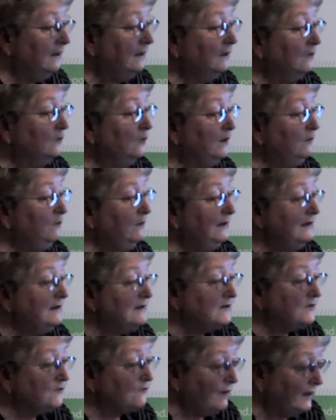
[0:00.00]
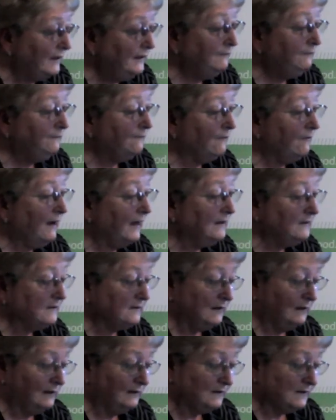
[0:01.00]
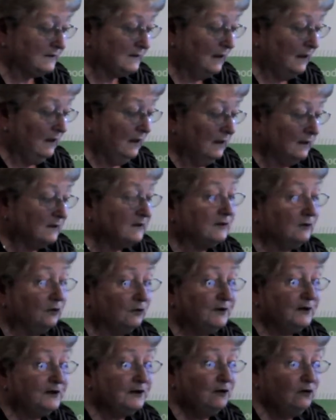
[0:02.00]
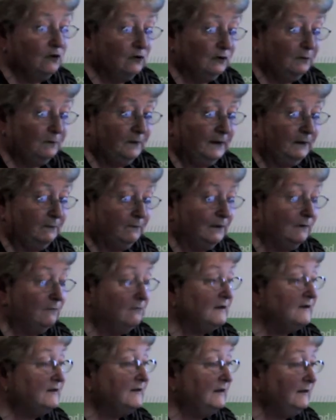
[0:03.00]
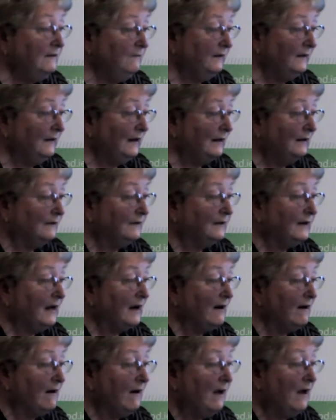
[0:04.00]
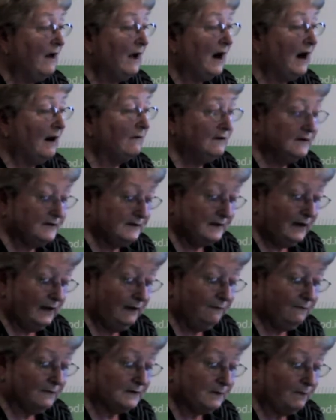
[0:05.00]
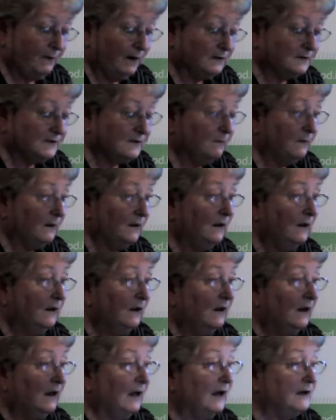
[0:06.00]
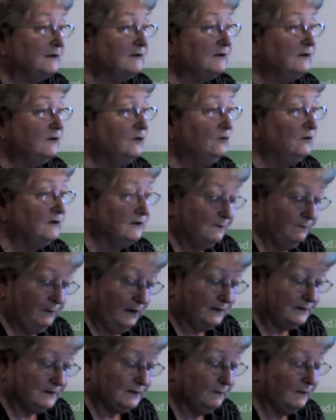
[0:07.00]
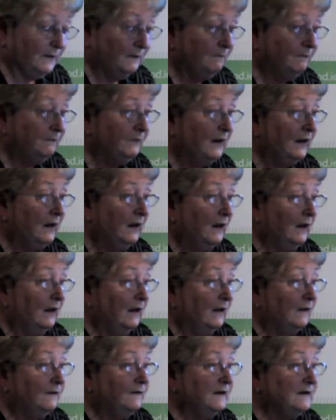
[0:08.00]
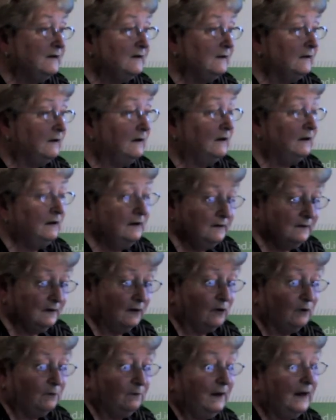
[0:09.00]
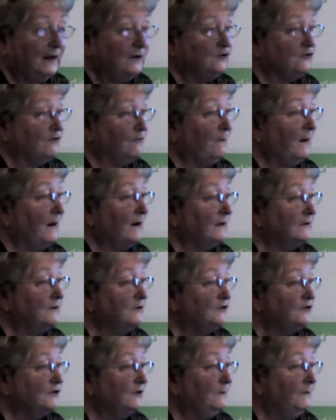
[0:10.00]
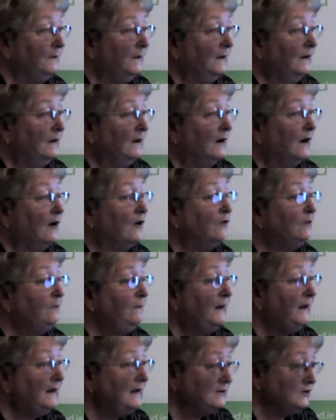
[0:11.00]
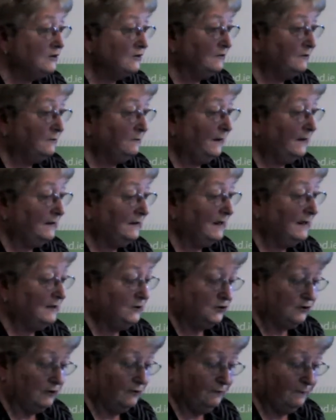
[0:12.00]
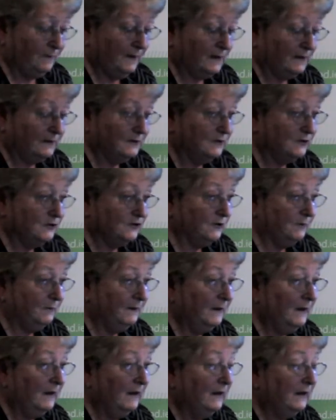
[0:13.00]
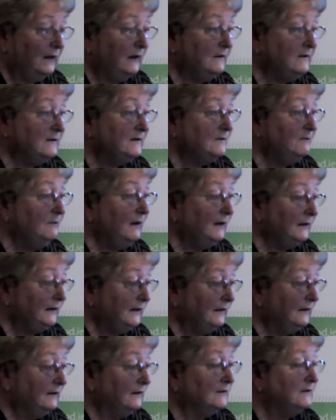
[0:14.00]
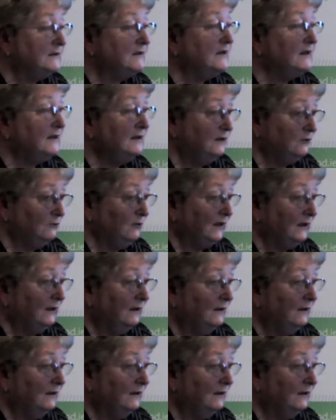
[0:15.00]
we will strive for excellence so that all people receiving healthcare are as safe as possible, as soon as possible. This is our pledge of partnership, our patient pledge of partnership. It is my continuing.